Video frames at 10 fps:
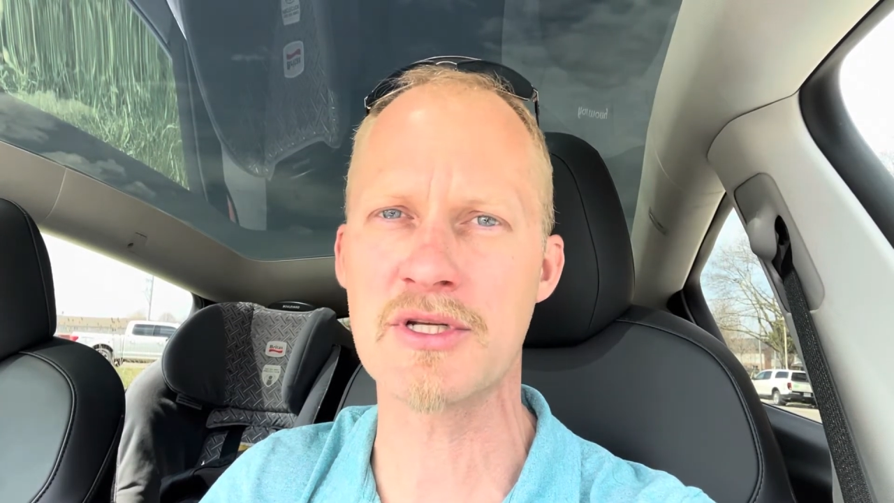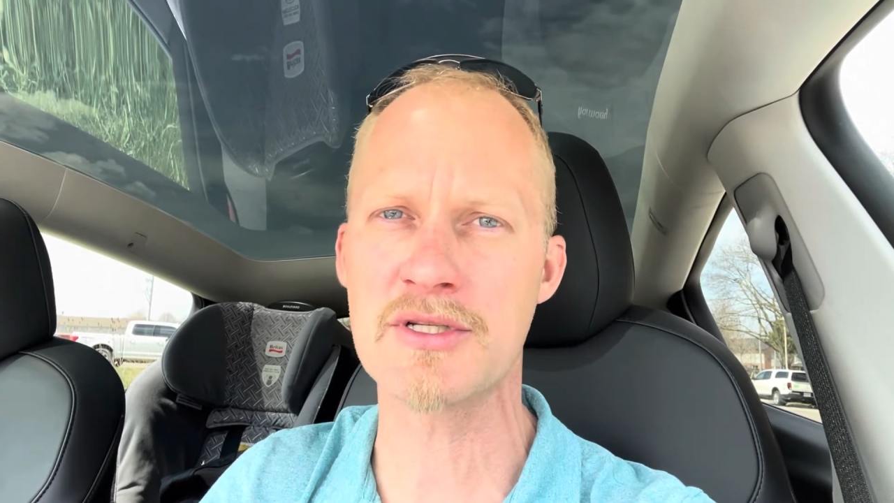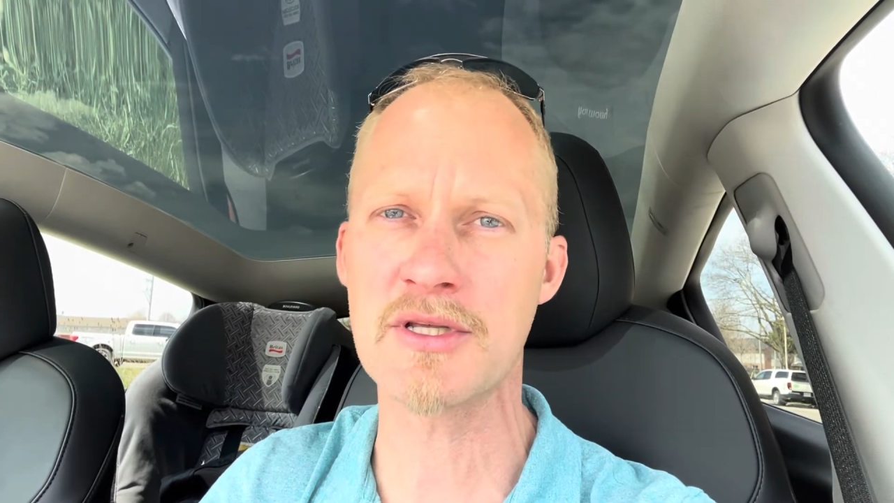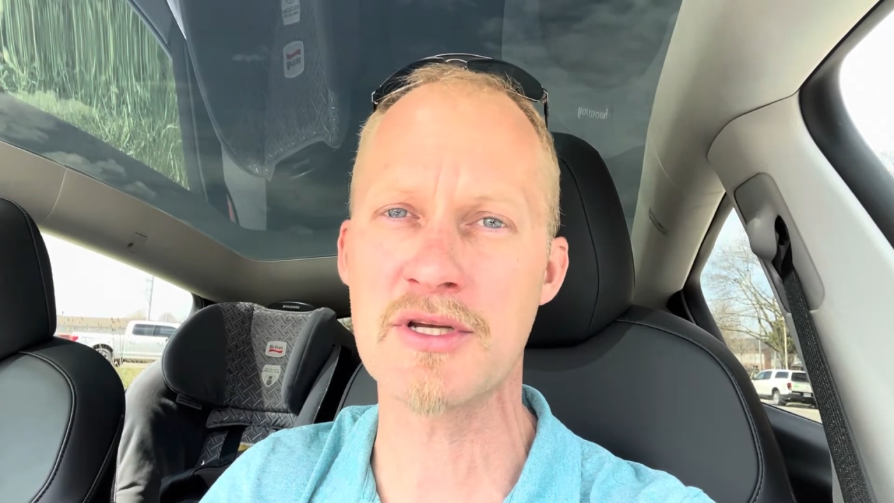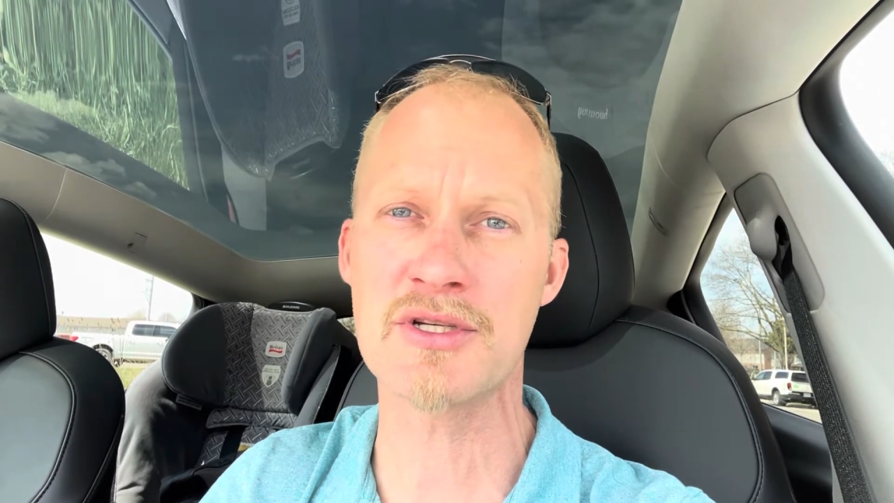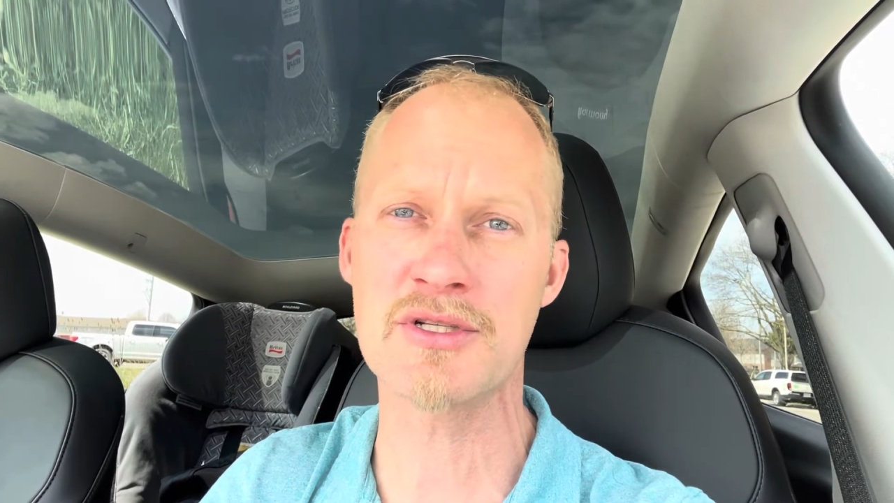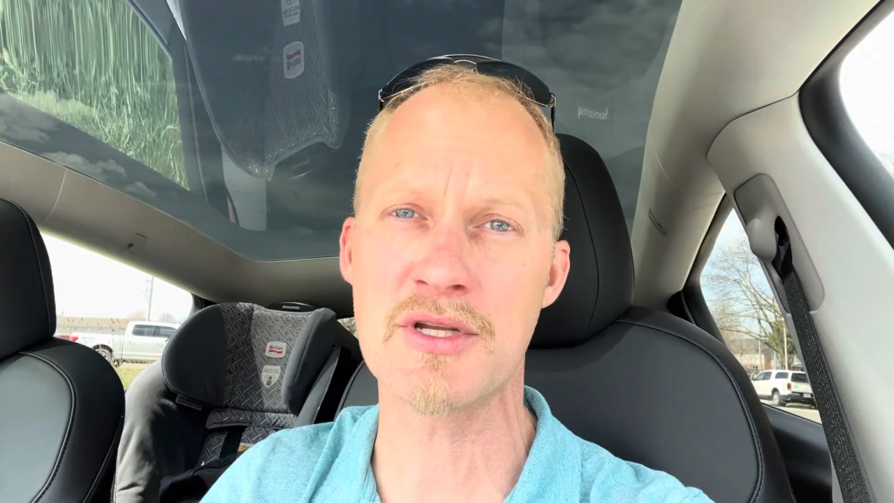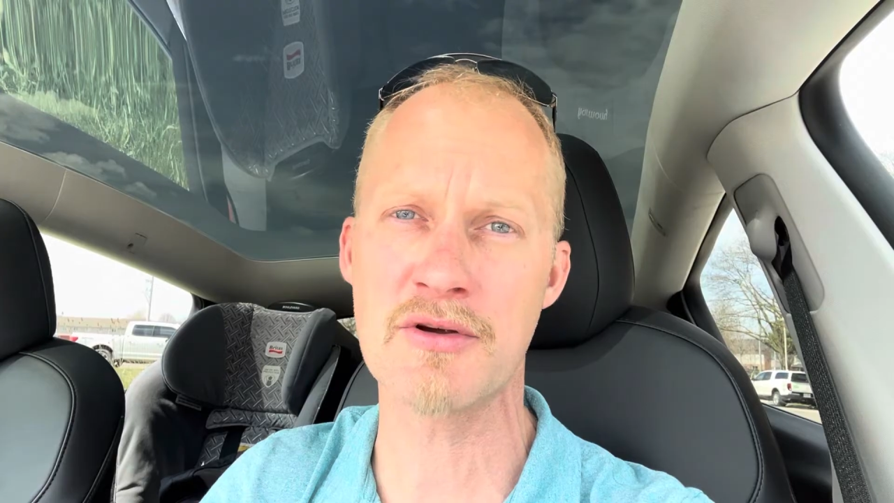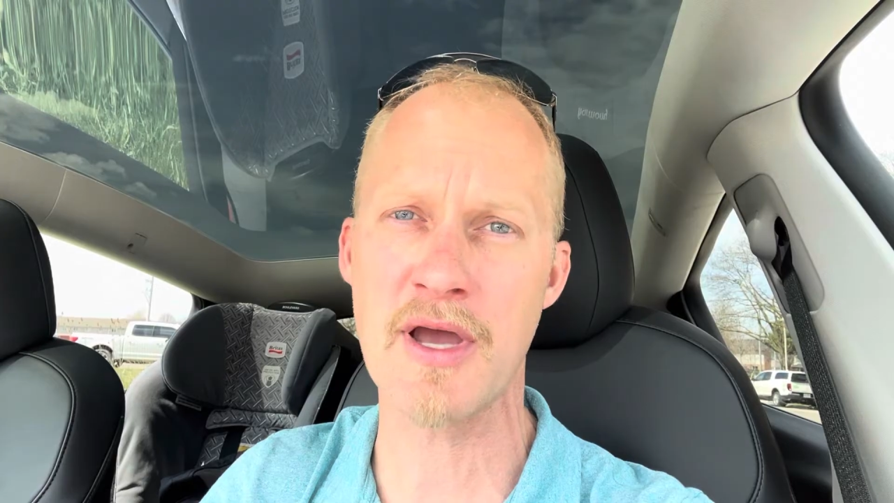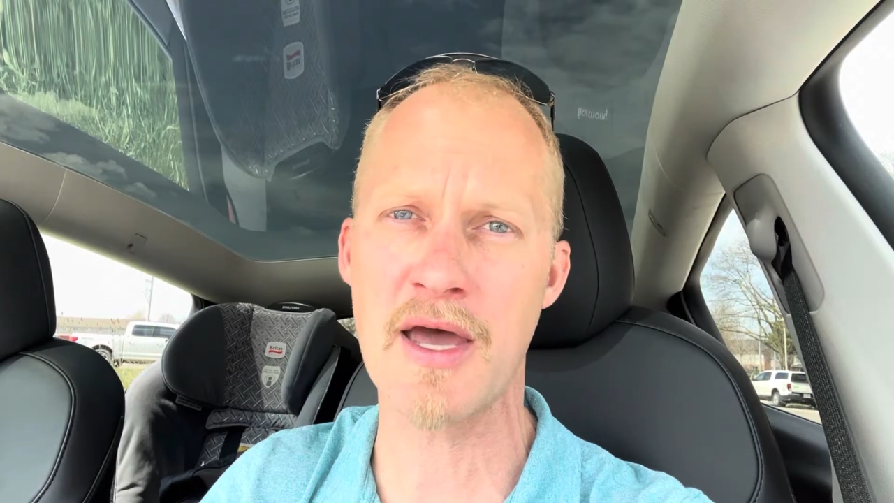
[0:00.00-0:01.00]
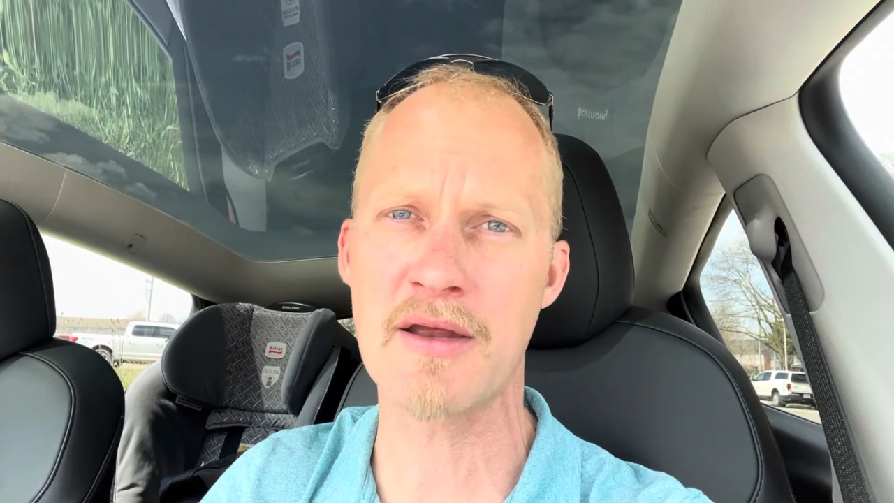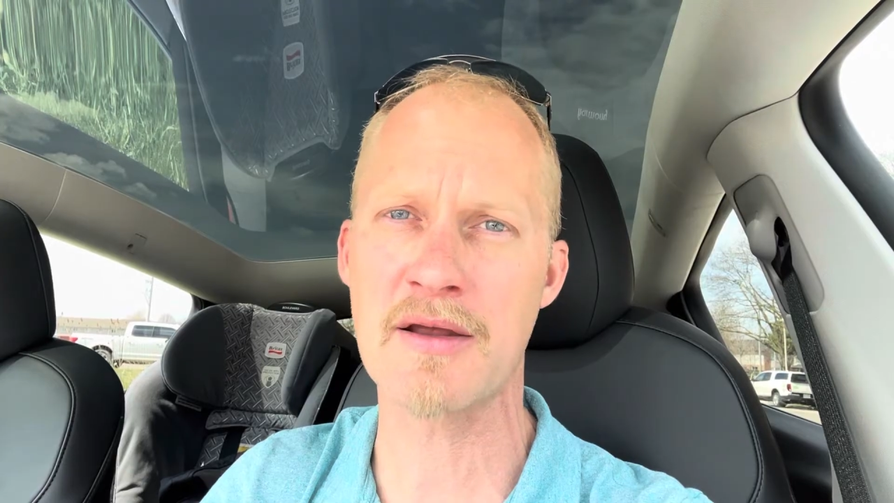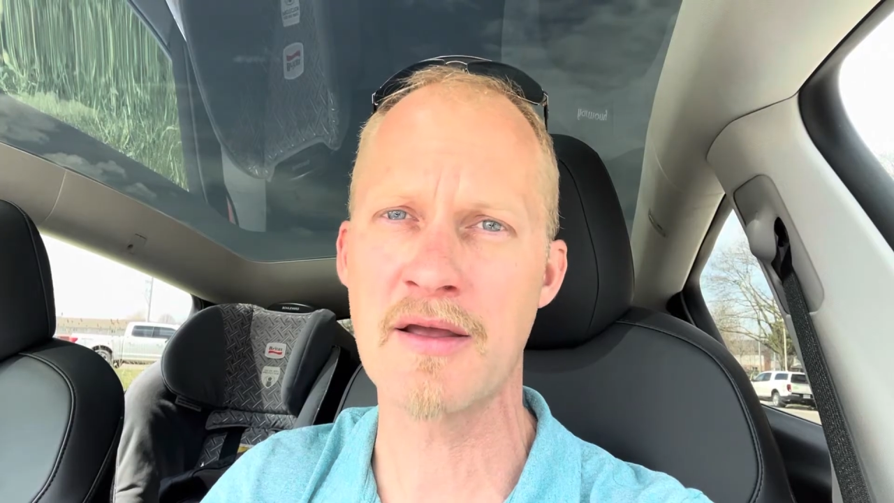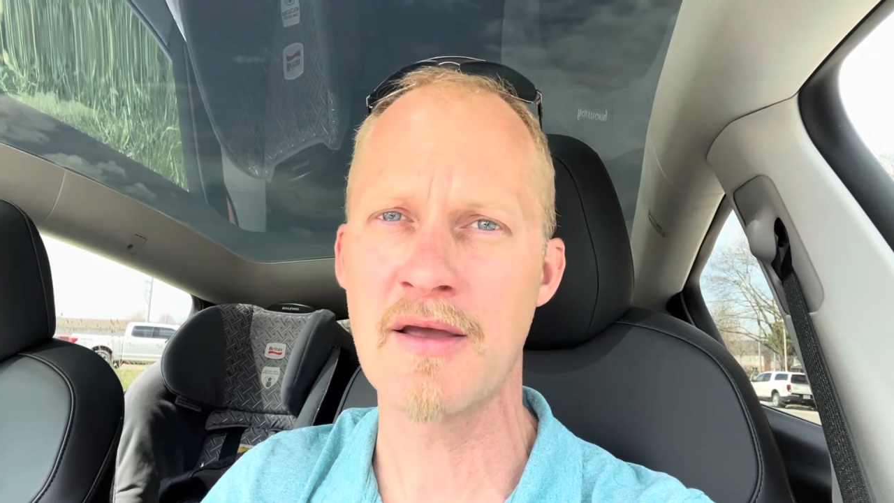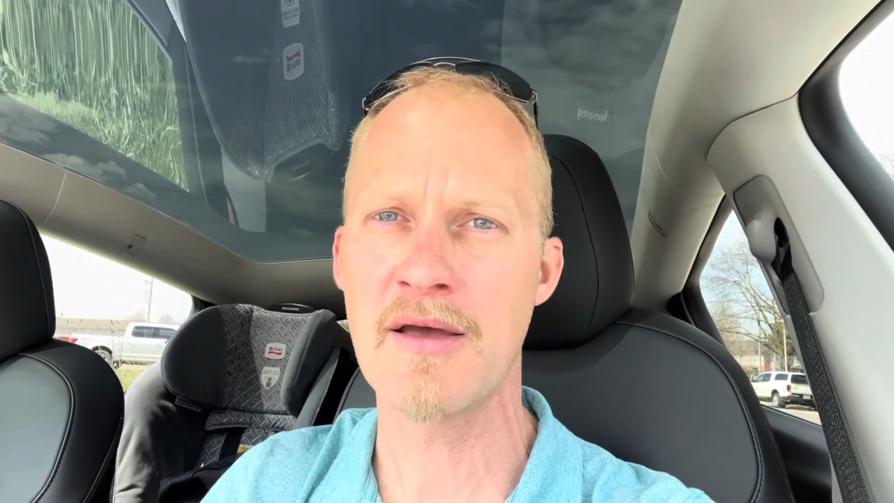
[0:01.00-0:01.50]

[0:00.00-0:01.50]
insulation's in your attic.